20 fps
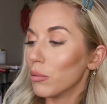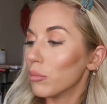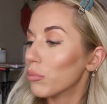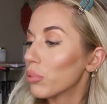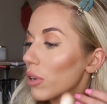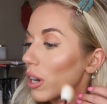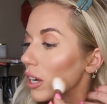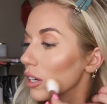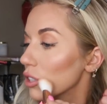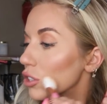
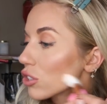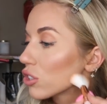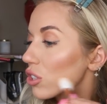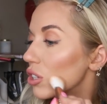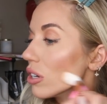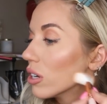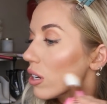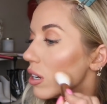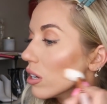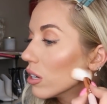brush
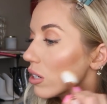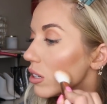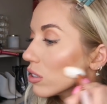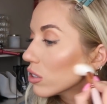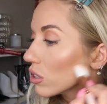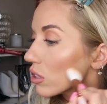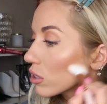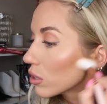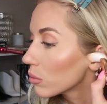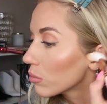
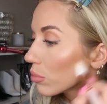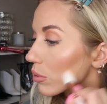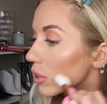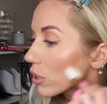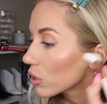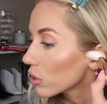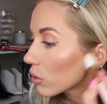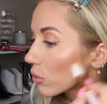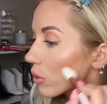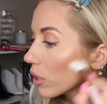and just
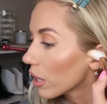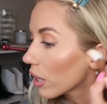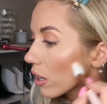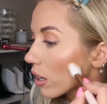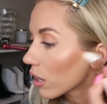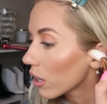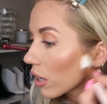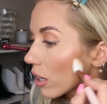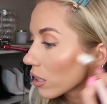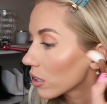brush away
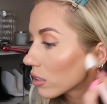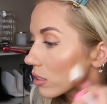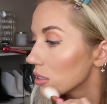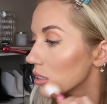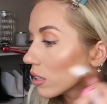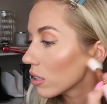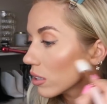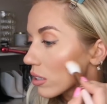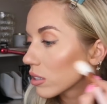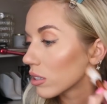our
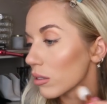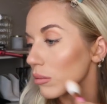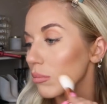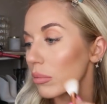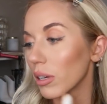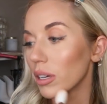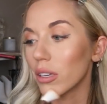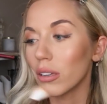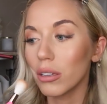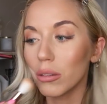excess
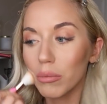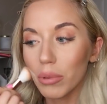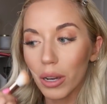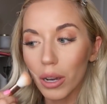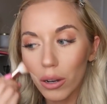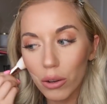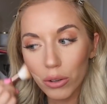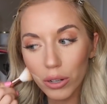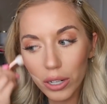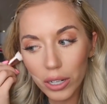baking
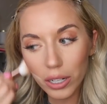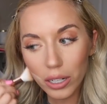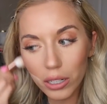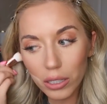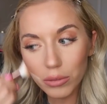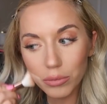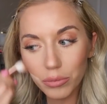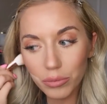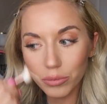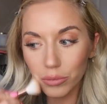
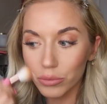powder.